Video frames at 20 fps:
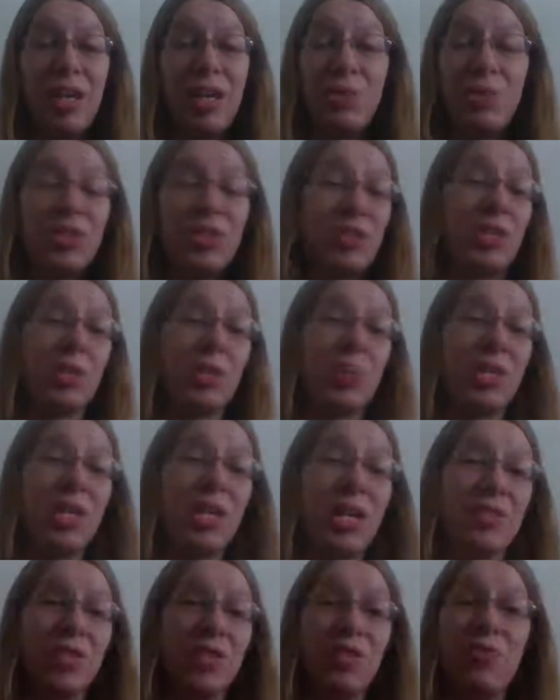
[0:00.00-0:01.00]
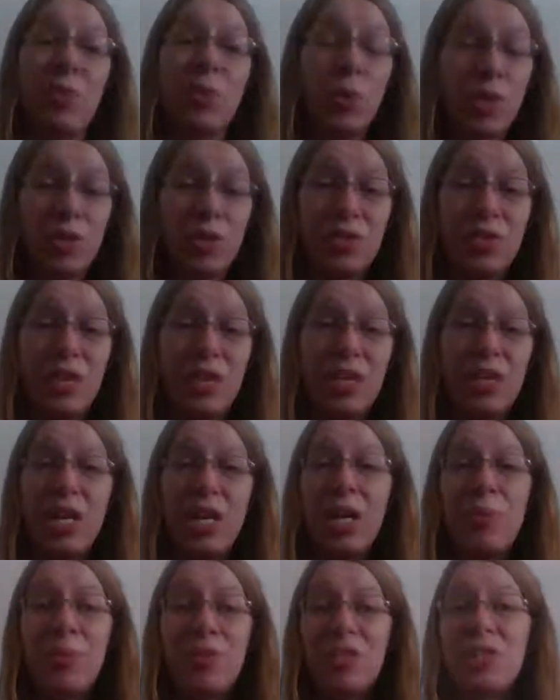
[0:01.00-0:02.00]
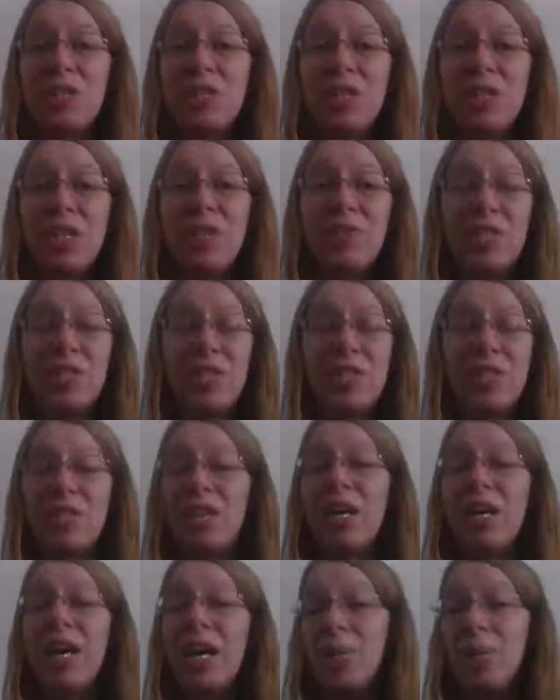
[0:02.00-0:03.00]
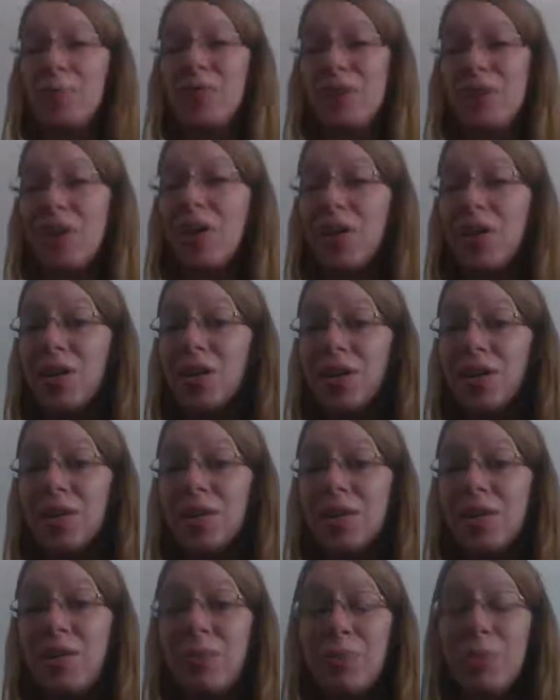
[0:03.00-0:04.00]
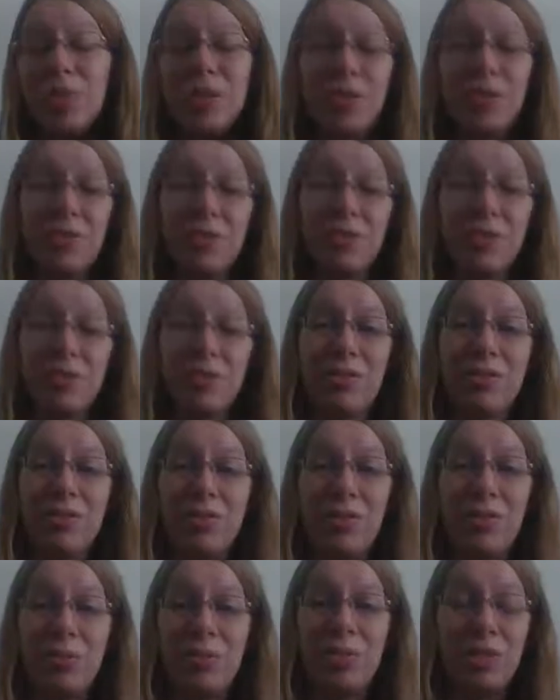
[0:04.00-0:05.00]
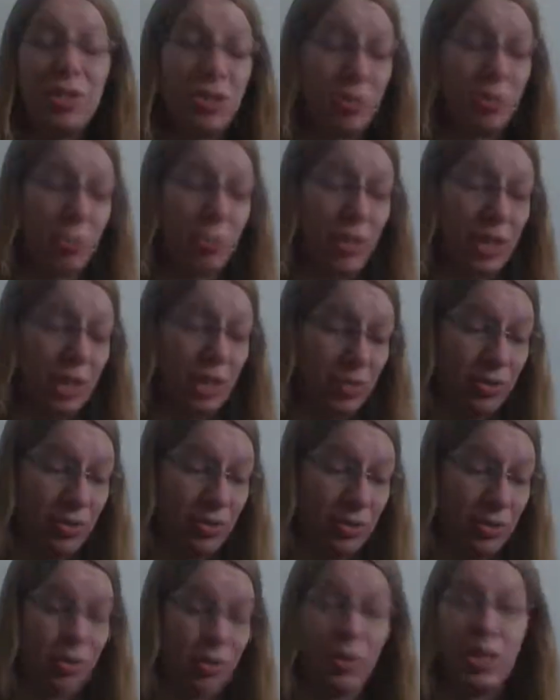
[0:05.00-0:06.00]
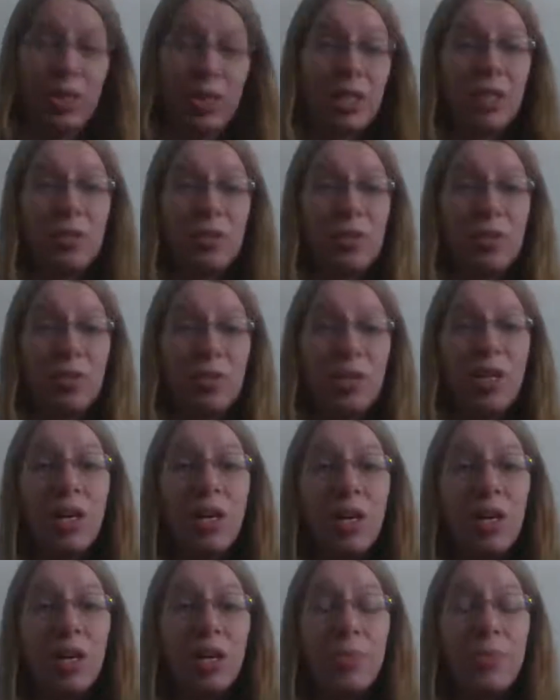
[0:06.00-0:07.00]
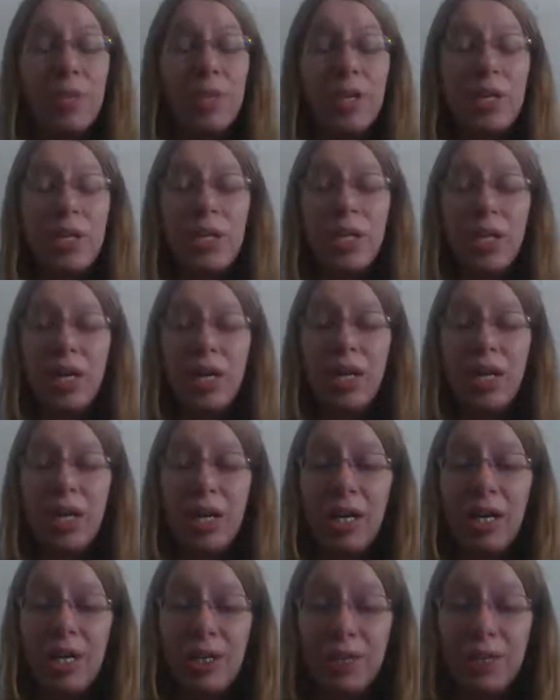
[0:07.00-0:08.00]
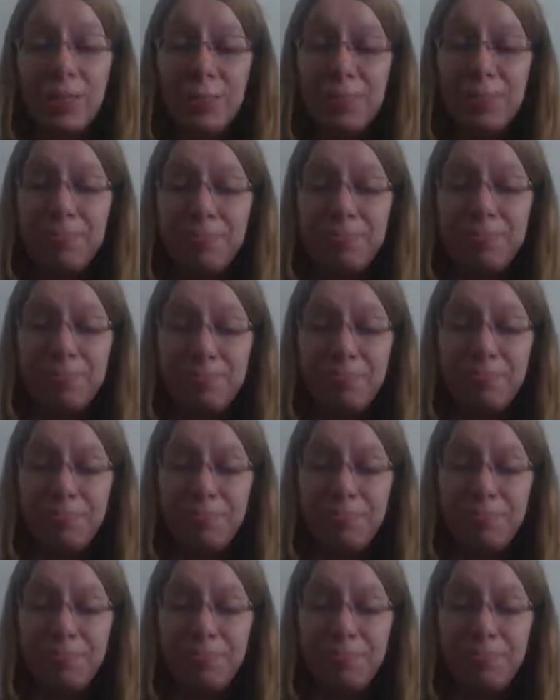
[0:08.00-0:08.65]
would still be nice. Like 4 years later, I would still love to hear that I'm sorry, because it would just be nice to know that they truly are. Um,